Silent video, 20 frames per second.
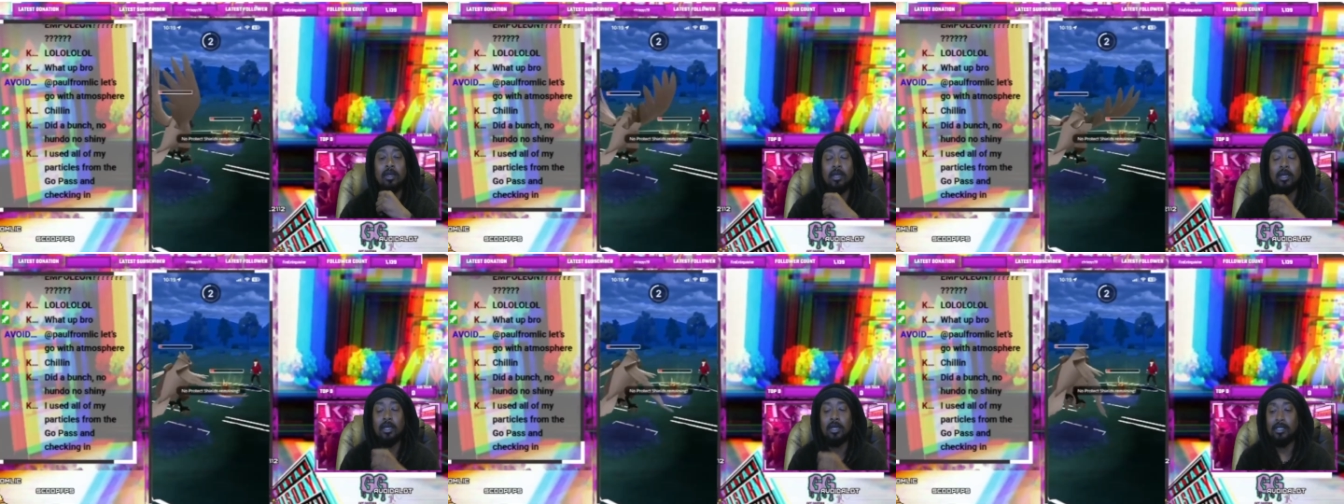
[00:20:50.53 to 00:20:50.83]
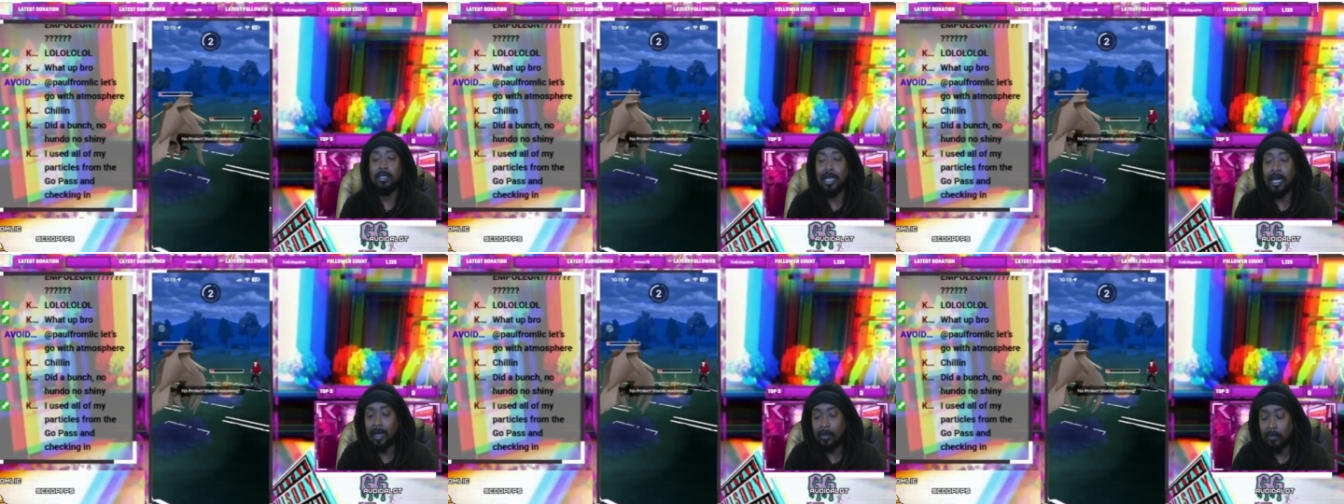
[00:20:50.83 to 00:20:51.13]

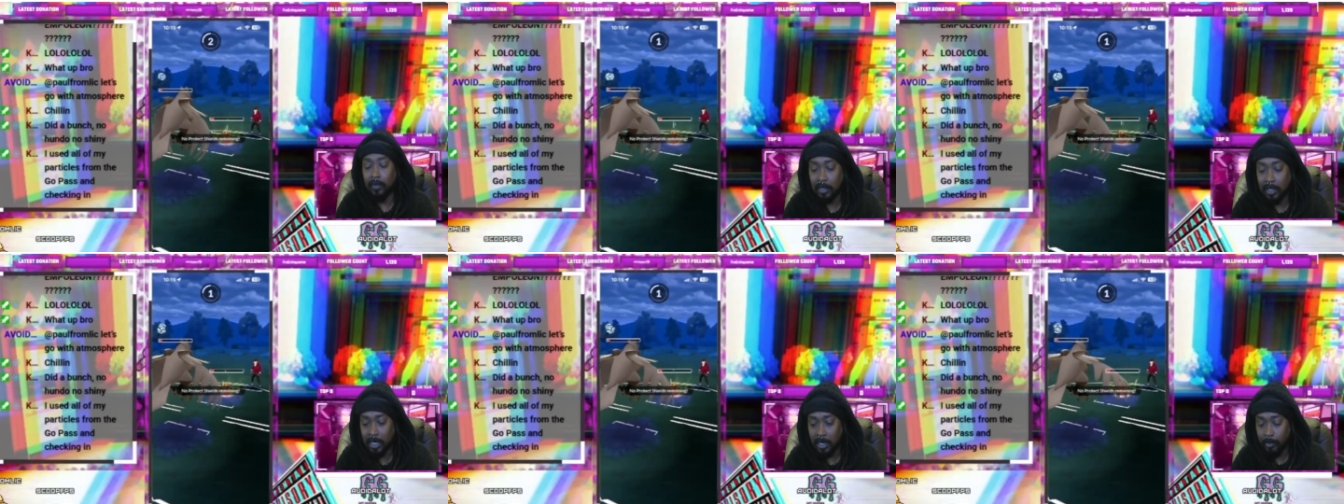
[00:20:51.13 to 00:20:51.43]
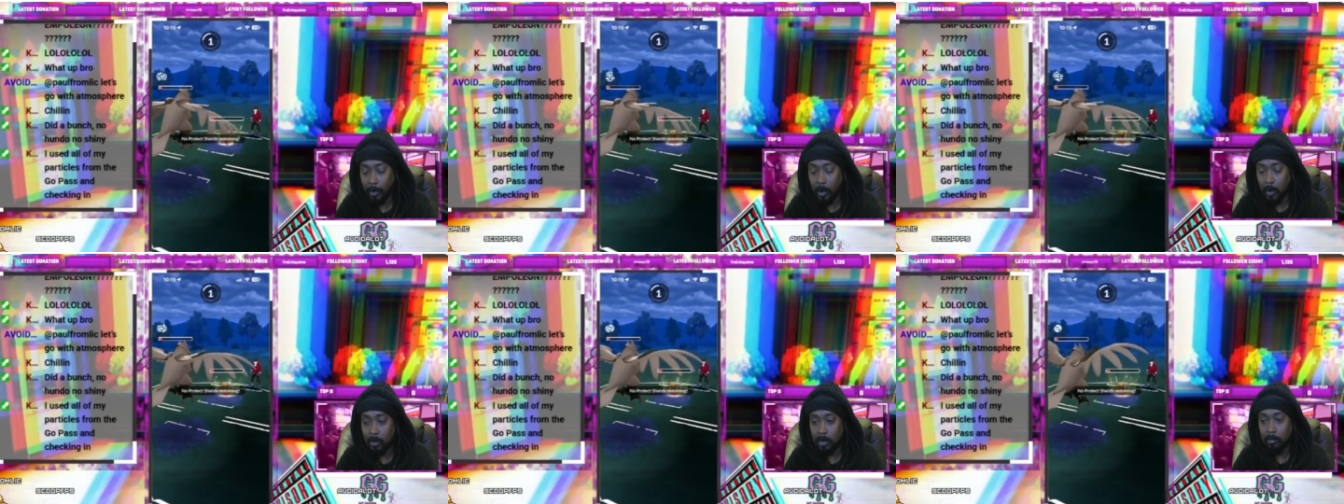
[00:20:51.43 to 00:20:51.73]
Now the lead
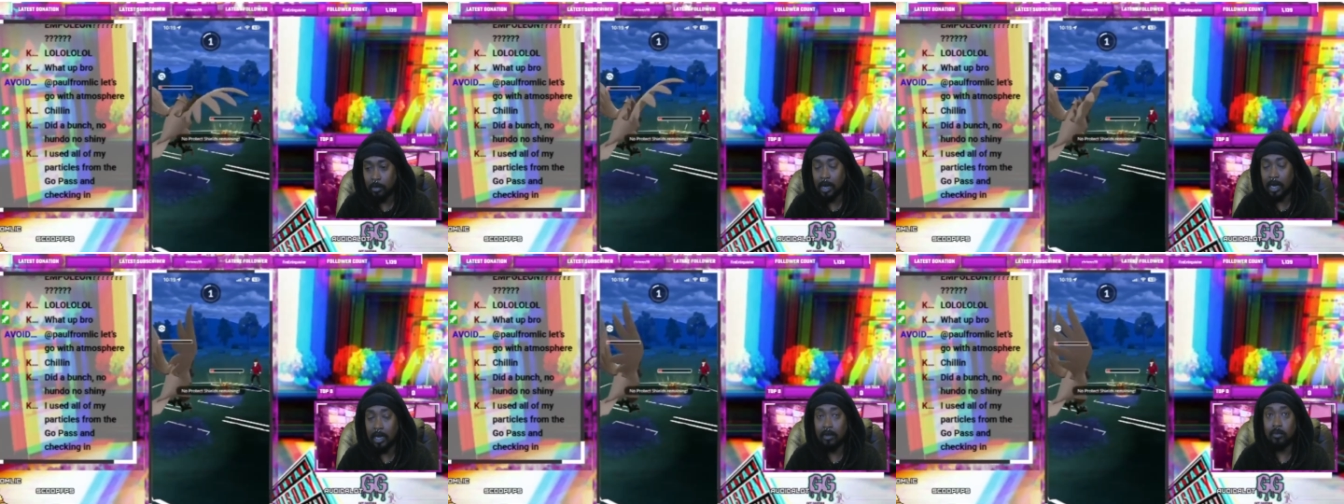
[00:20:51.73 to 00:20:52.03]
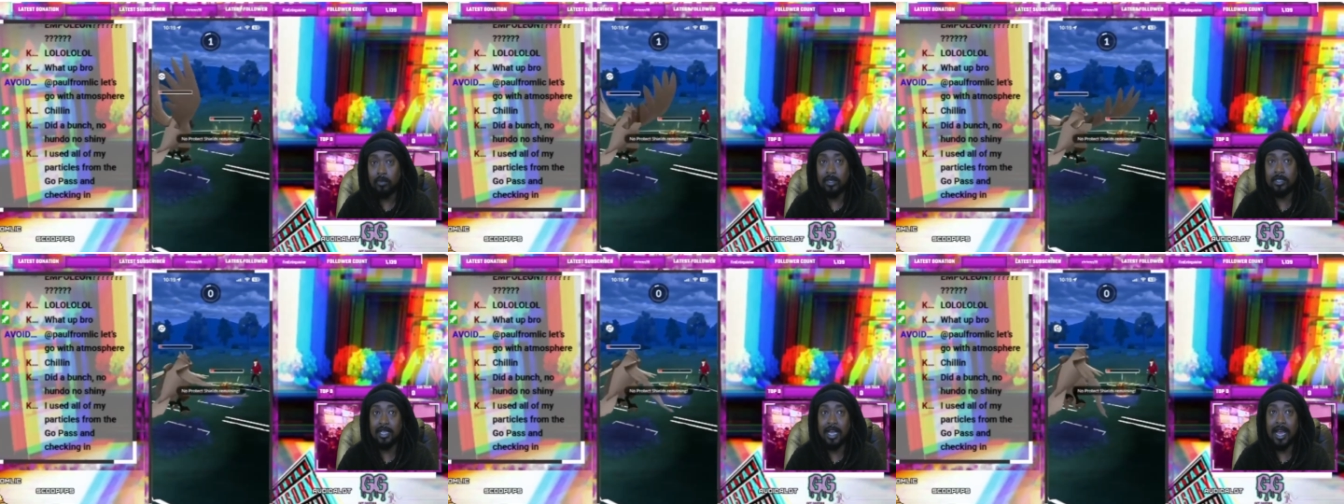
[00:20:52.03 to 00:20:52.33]
Pokemon
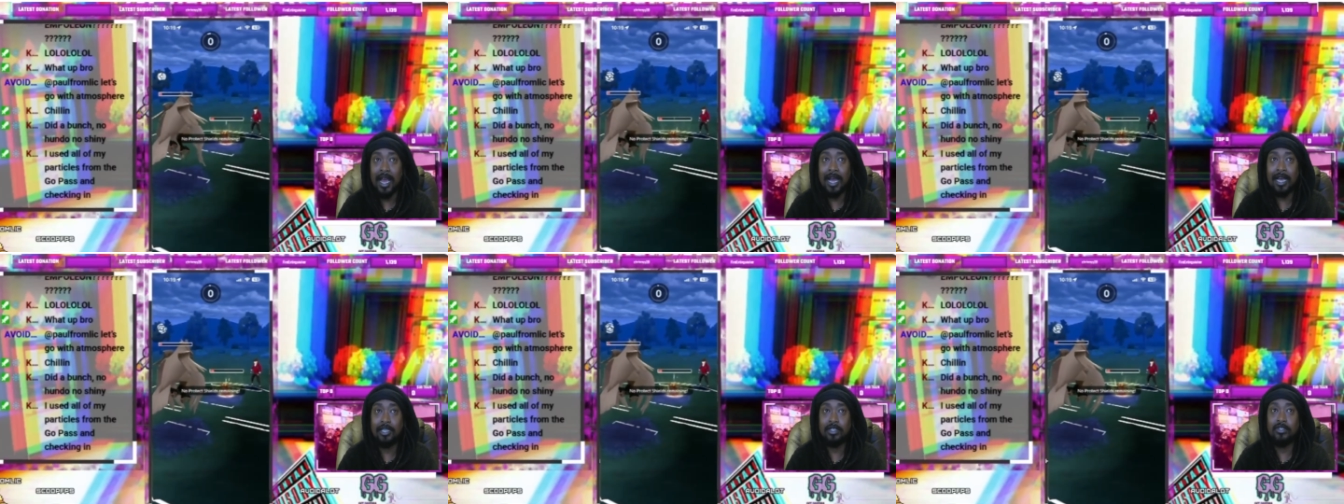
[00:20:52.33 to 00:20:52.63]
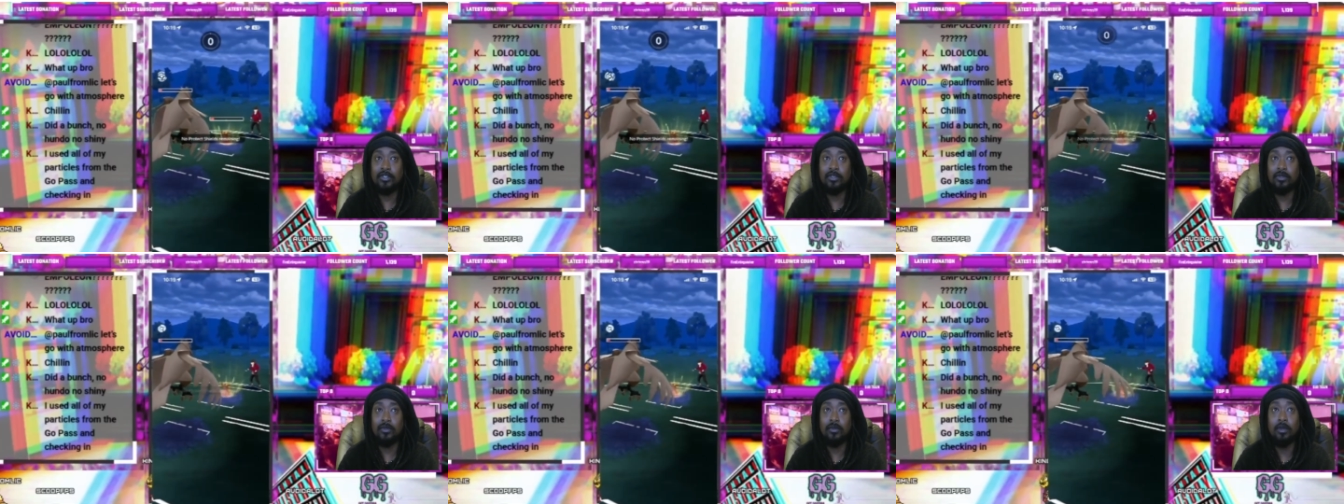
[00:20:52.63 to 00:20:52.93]
was
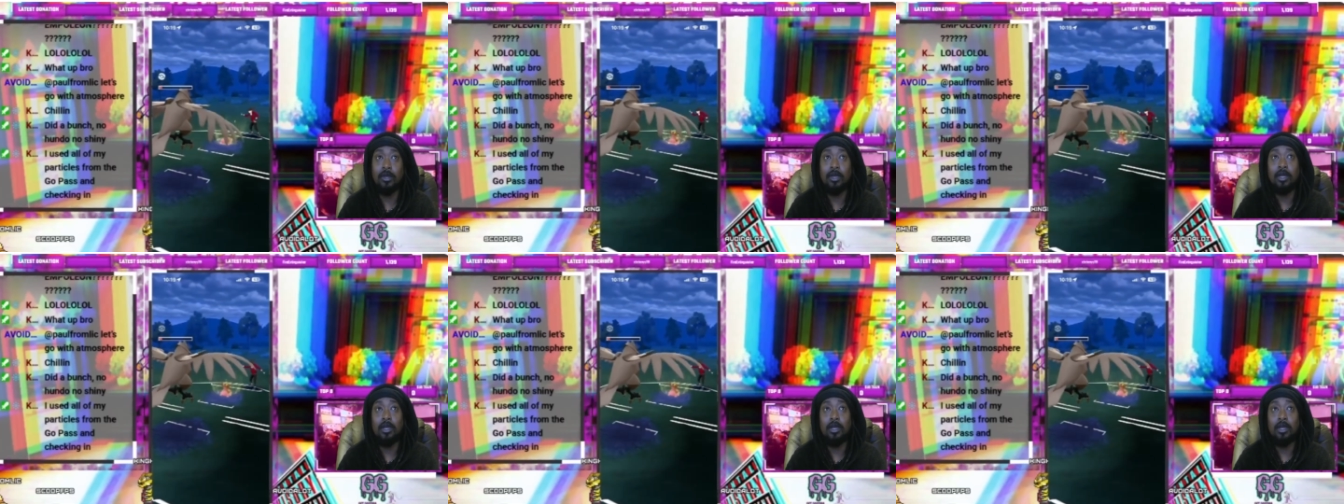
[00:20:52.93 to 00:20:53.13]
Azu,